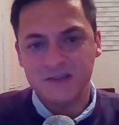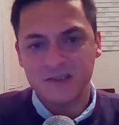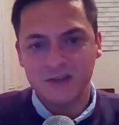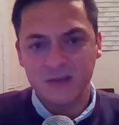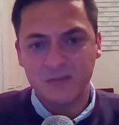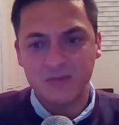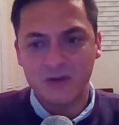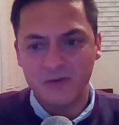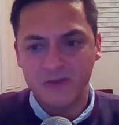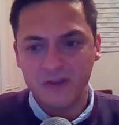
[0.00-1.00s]
like a
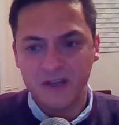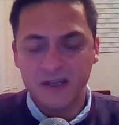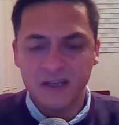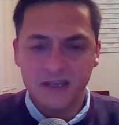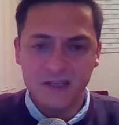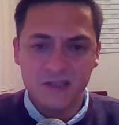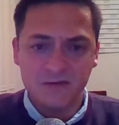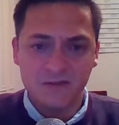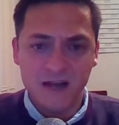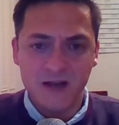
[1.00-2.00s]
pro thing is
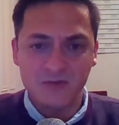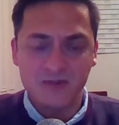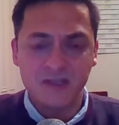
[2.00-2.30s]
around,